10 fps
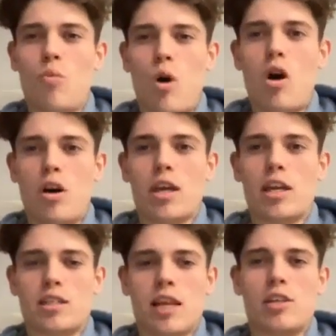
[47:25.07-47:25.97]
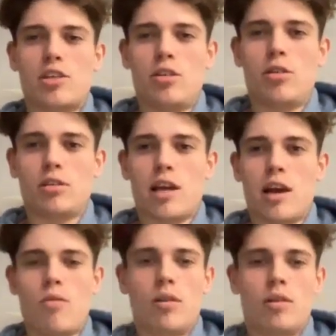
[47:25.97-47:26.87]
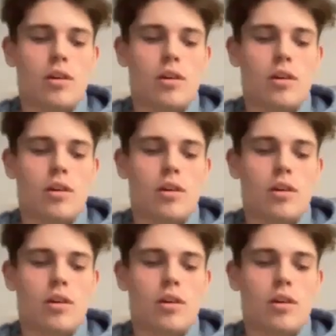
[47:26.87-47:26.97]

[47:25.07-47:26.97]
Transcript: working sets. You can tell.